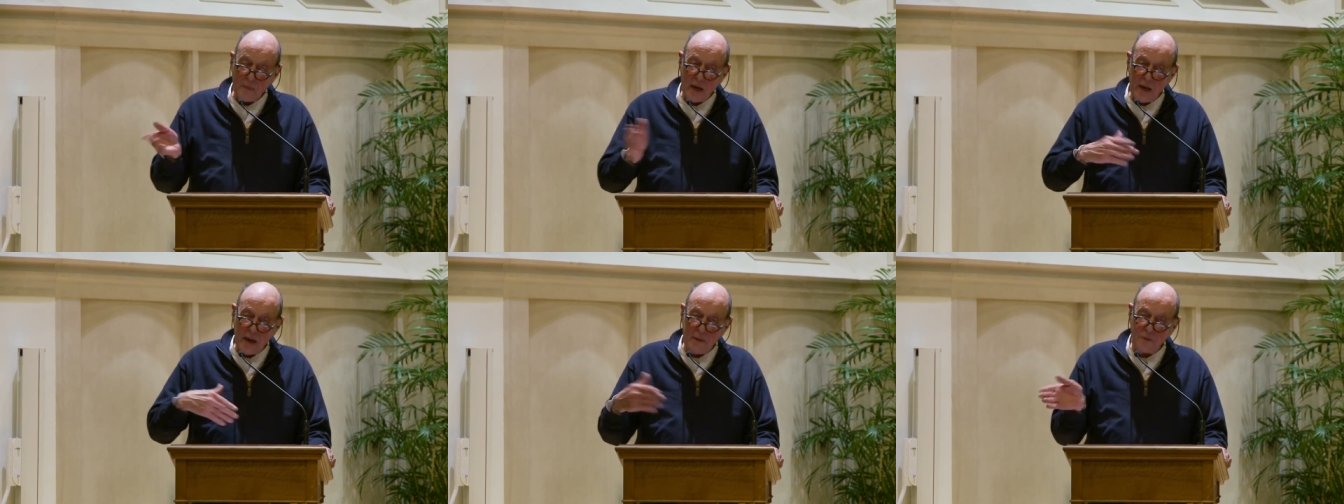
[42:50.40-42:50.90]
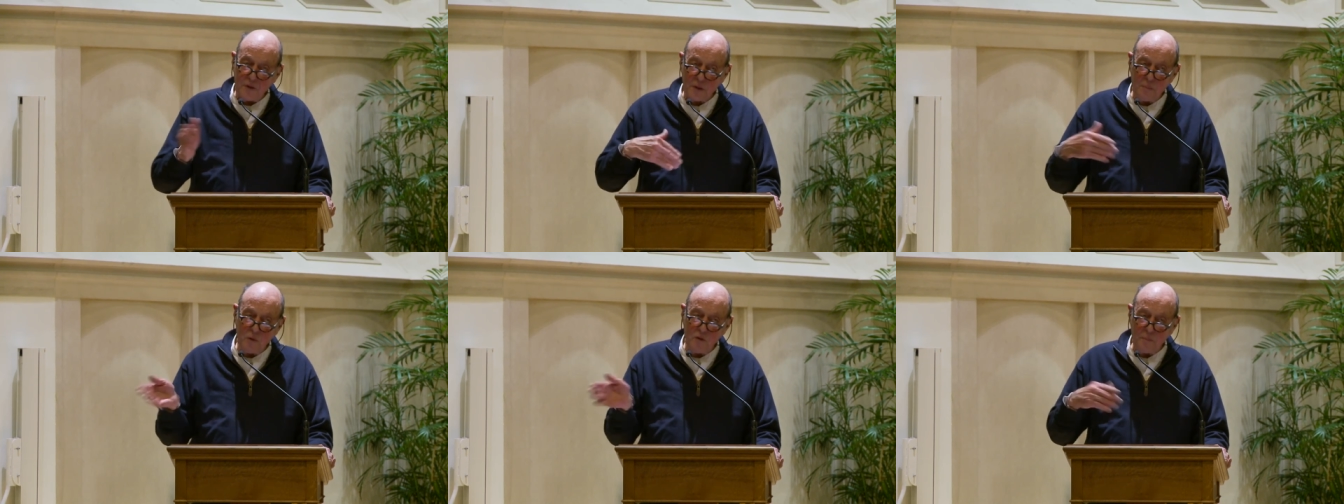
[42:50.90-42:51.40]
an effort
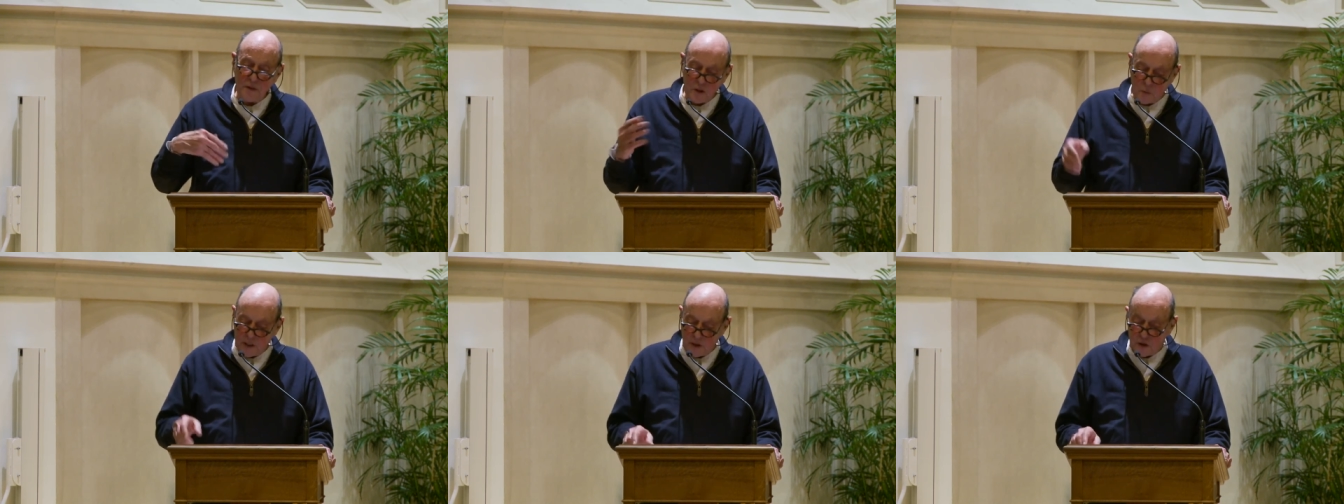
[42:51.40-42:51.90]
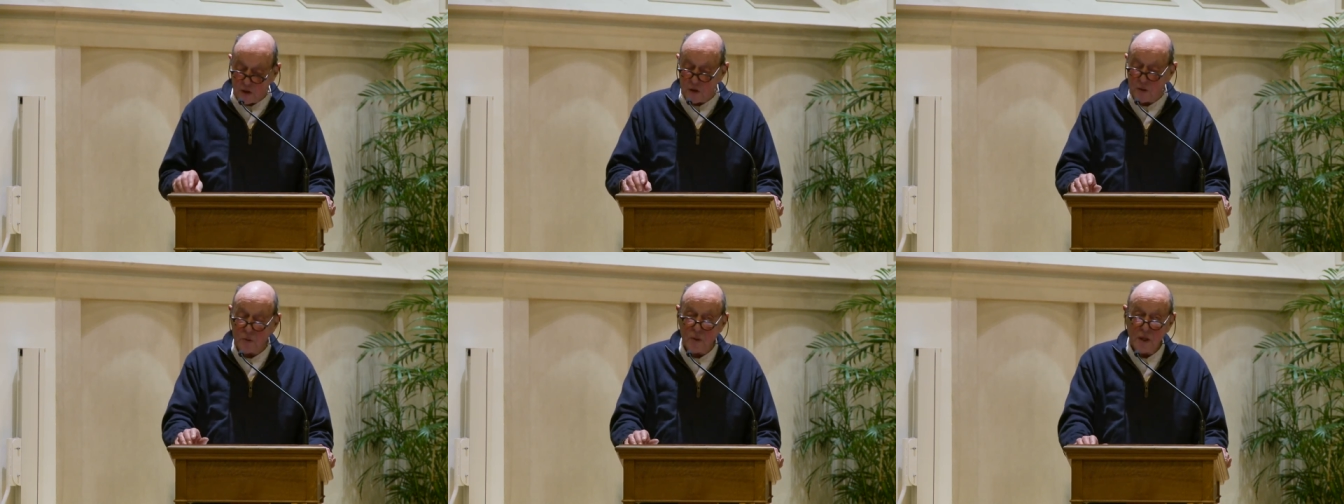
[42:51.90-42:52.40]
to move between
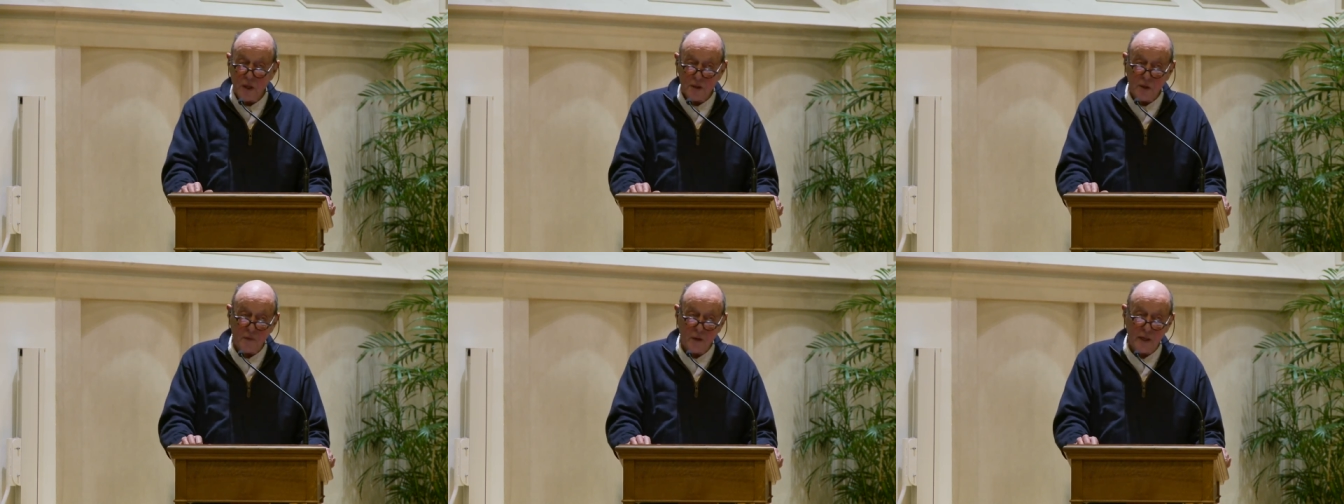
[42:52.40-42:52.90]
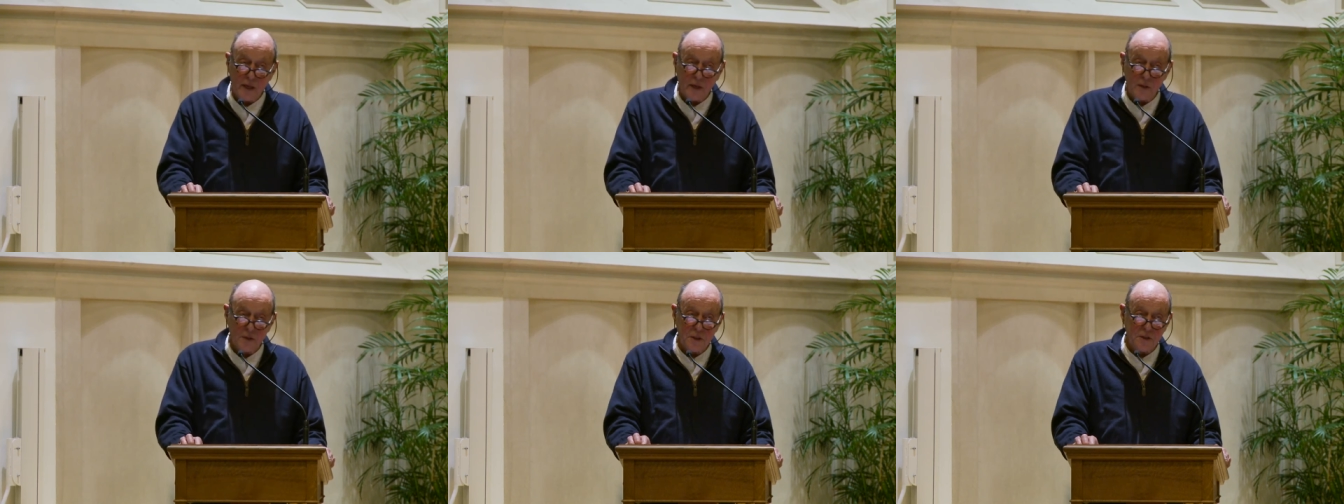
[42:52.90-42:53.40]
two different
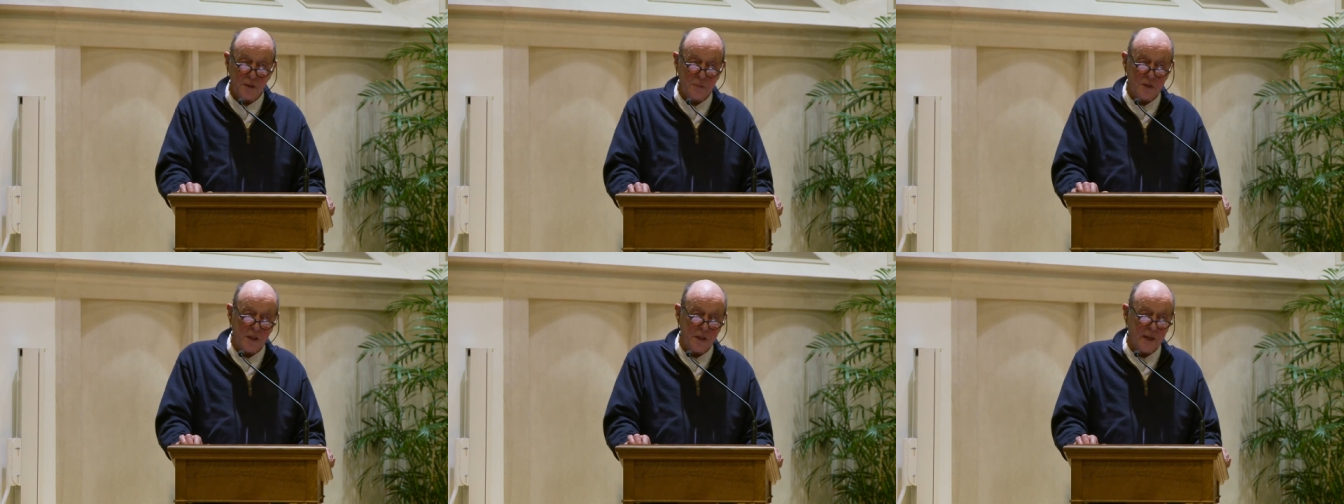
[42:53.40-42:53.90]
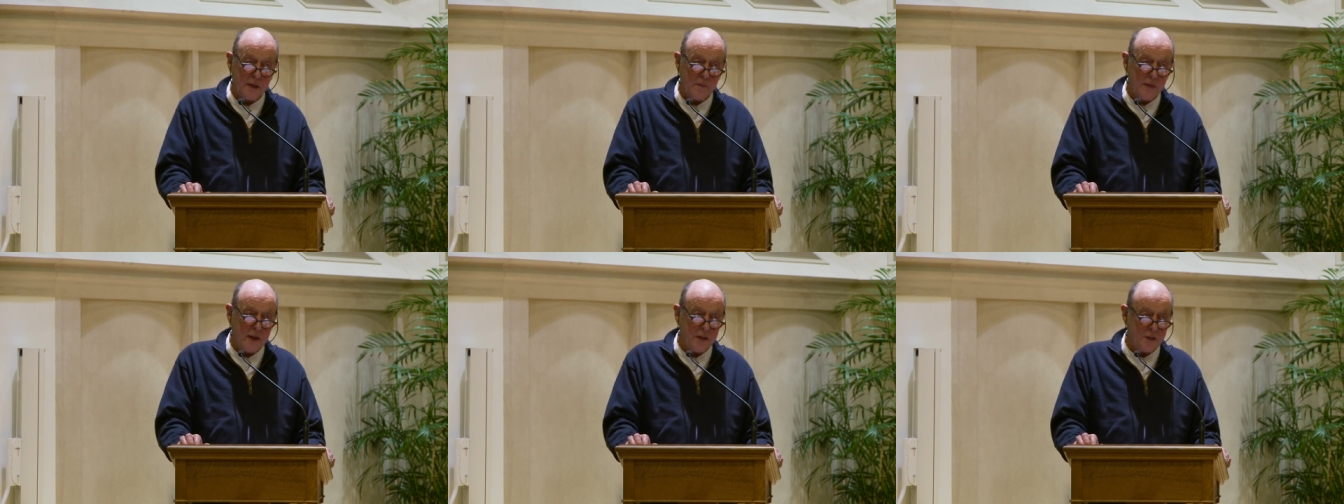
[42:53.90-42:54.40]
ecosystems and take
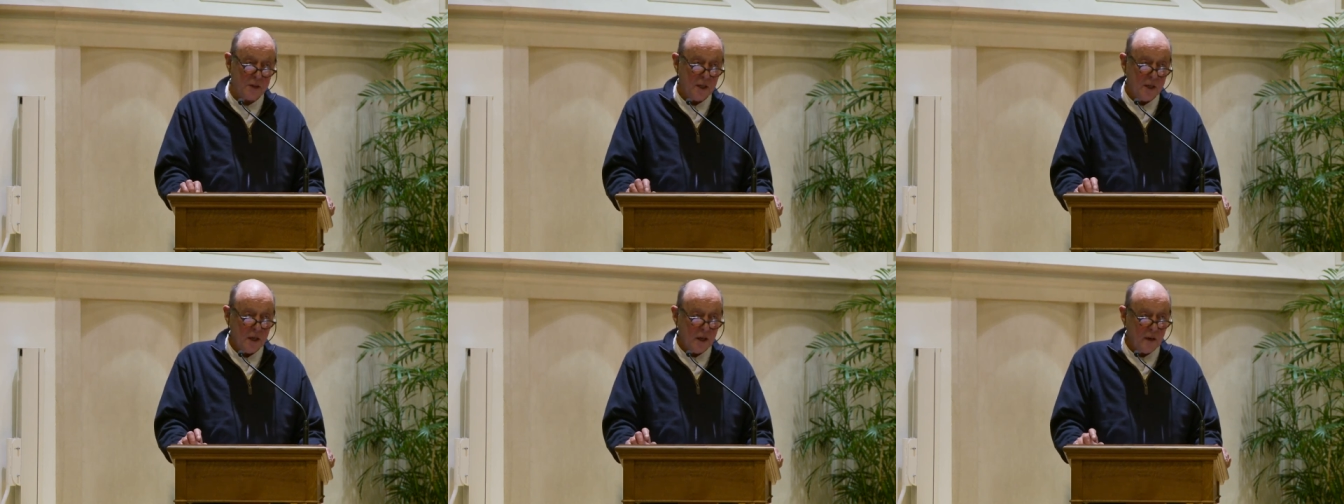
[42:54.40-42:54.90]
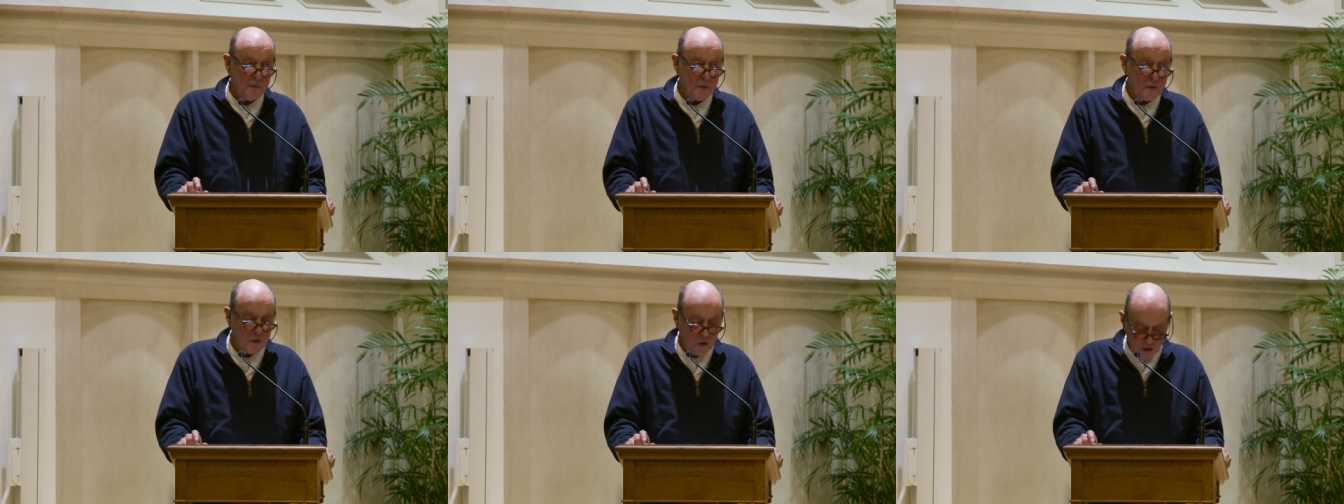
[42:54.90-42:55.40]
advantage of the
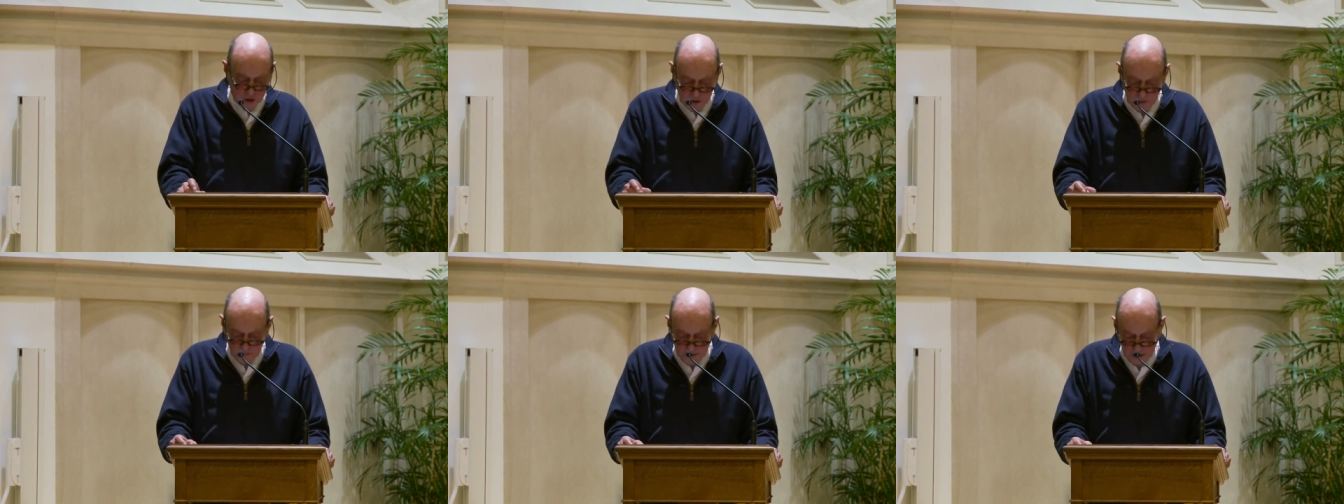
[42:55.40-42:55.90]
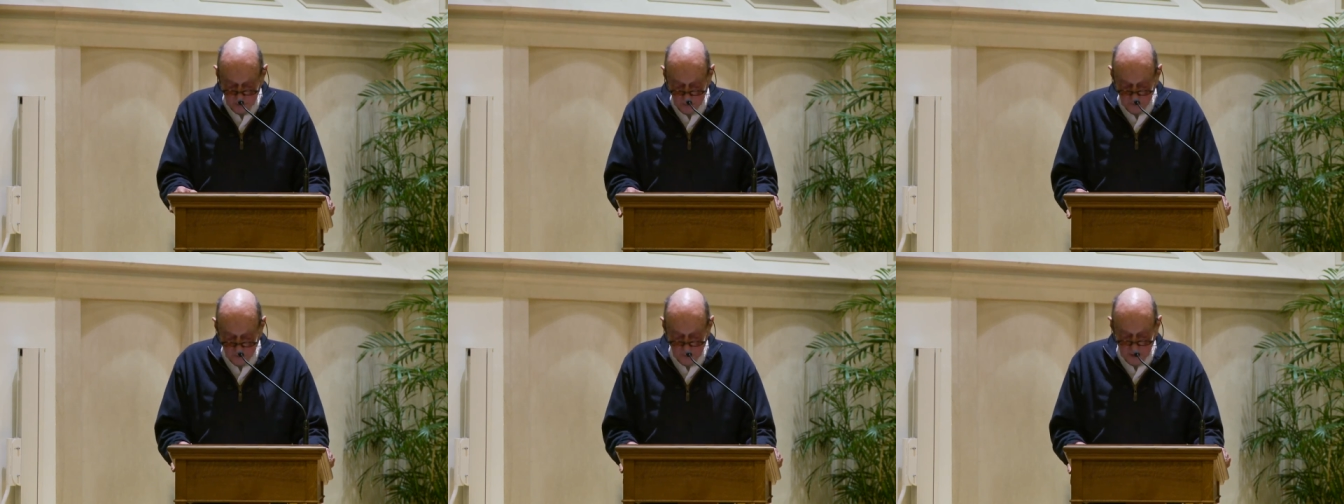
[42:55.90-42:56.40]
nutrition
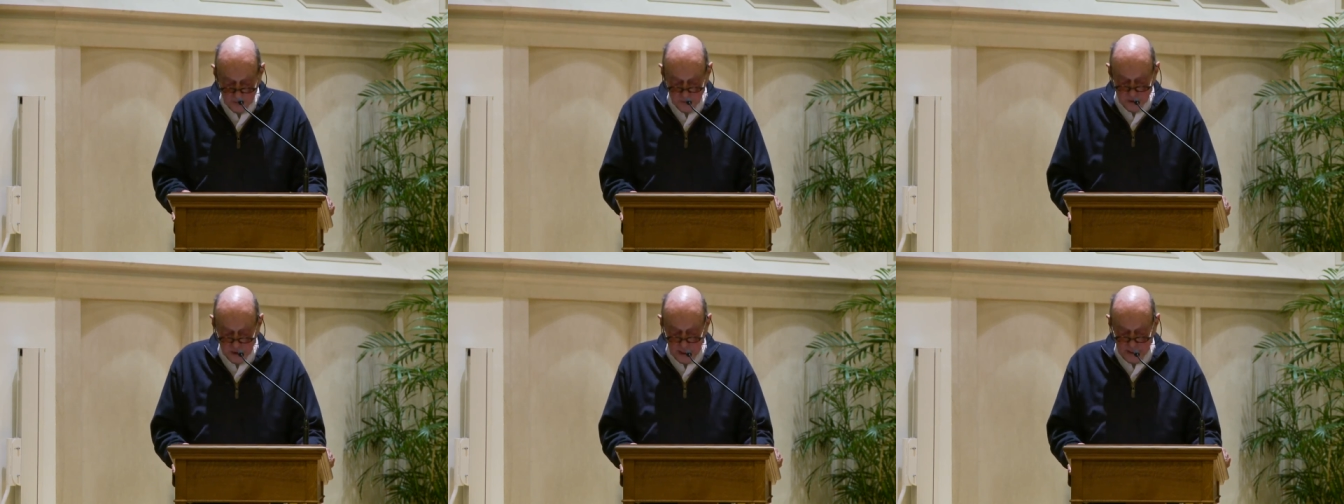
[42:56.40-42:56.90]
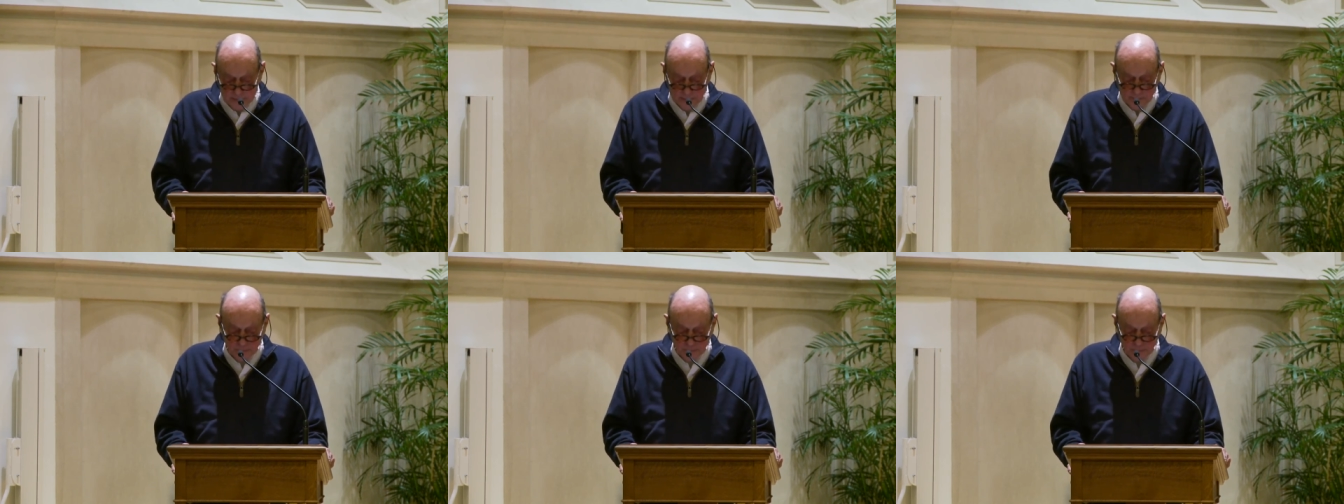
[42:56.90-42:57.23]
available from either side.